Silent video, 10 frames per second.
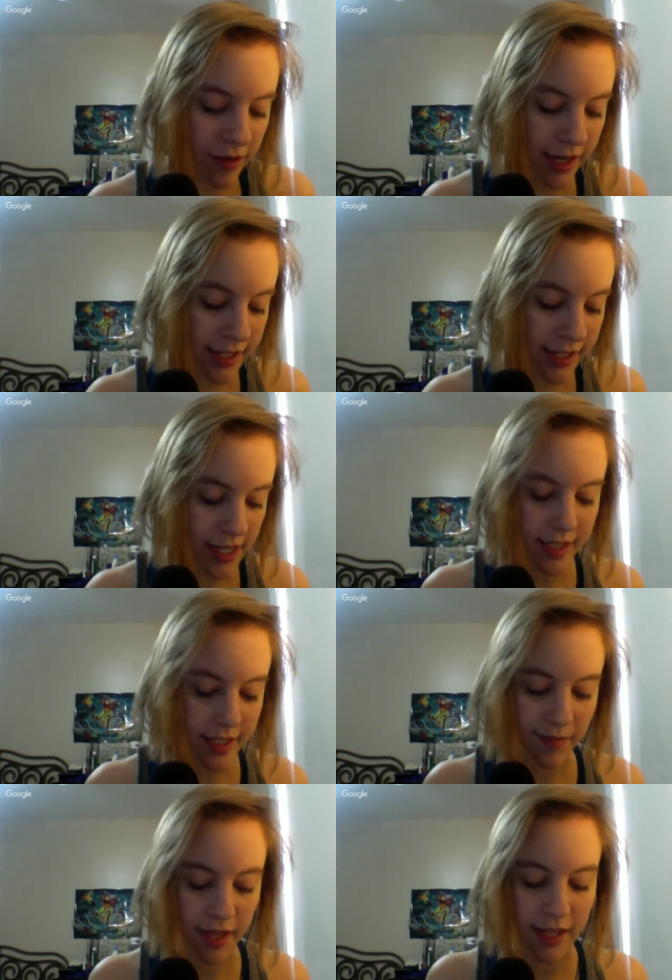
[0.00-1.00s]
it's not
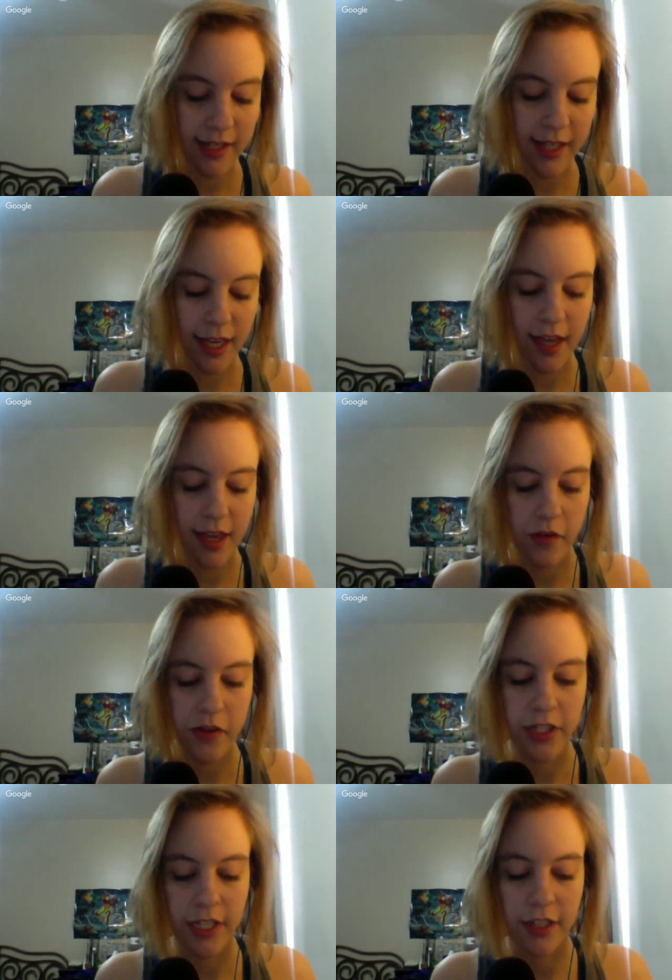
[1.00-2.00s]
something that's like a
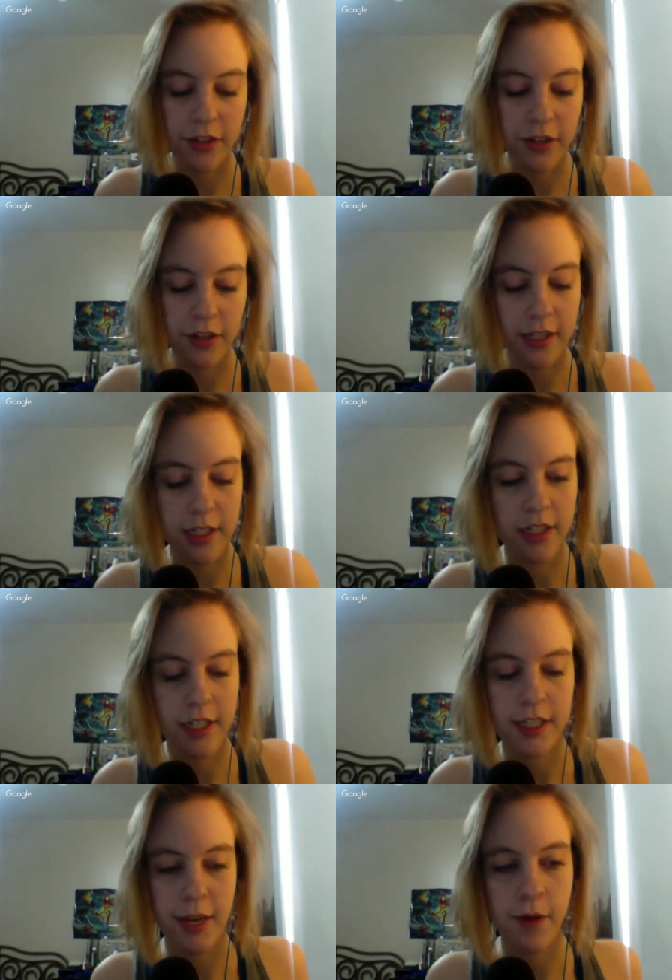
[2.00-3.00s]
huge deal to our listeners
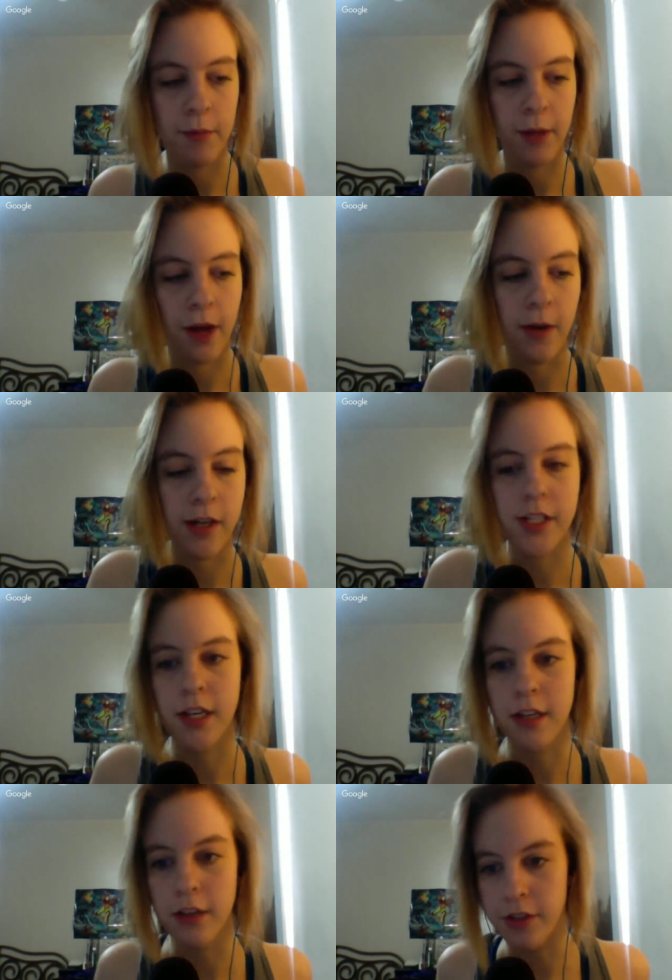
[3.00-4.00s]
because they probably all watch this
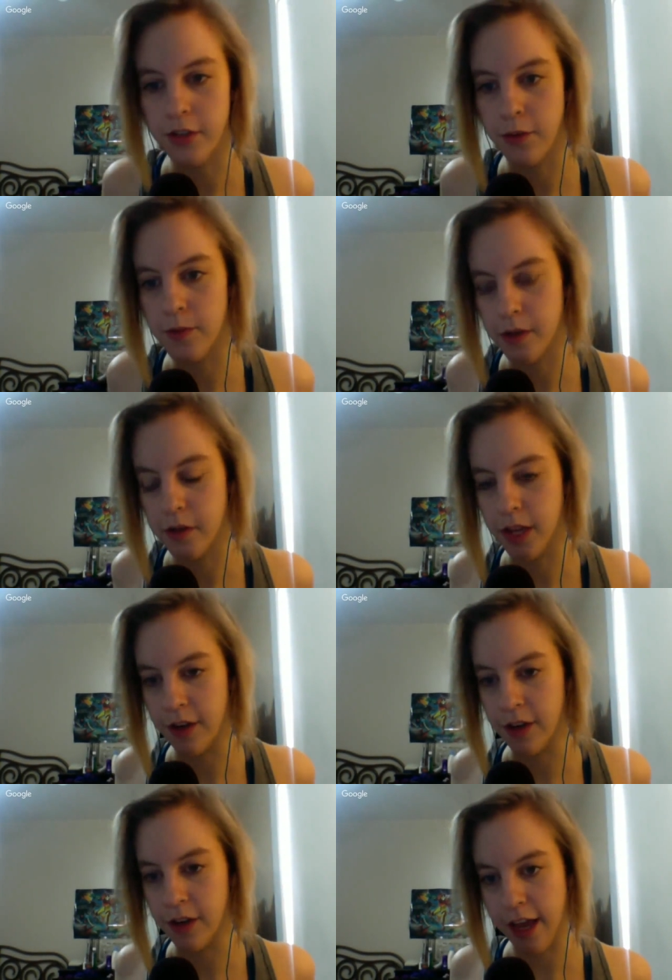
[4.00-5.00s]
on YouTube. So they're like,